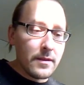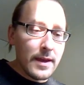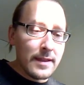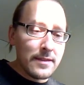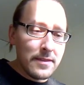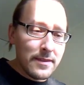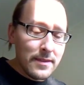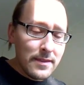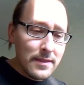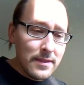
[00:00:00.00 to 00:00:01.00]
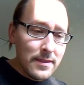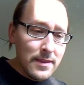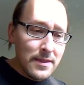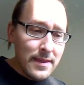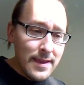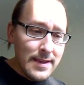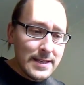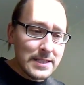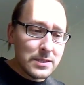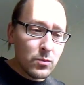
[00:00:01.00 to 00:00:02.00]
And the thing
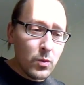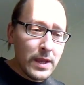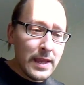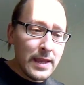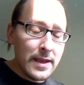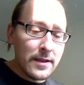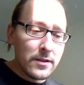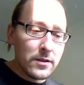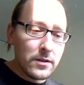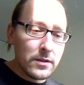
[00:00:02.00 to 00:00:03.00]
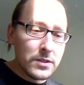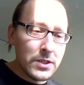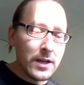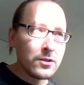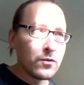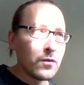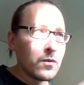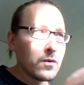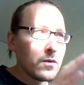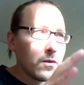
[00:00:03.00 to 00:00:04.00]
is, we try to
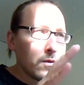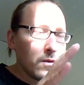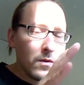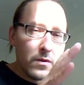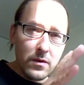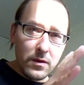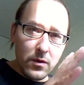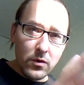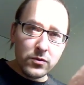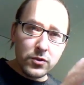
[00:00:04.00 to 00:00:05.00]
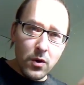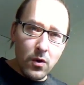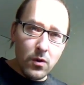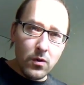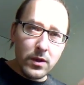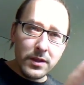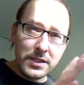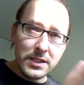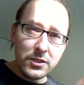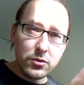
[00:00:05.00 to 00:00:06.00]
control the
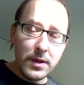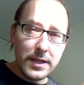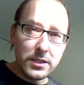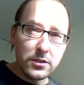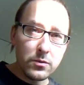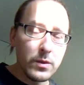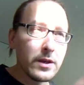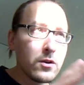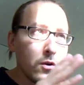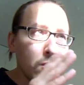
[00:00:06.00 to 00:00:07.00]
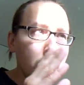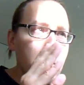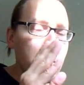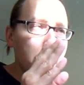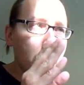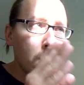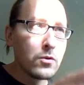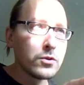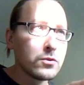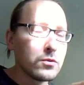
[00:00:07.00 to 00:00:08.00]
situation. We go
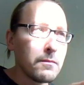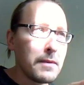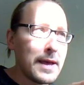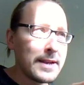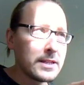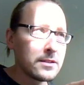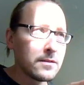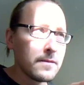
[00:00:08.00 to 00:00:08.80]
close to the planet,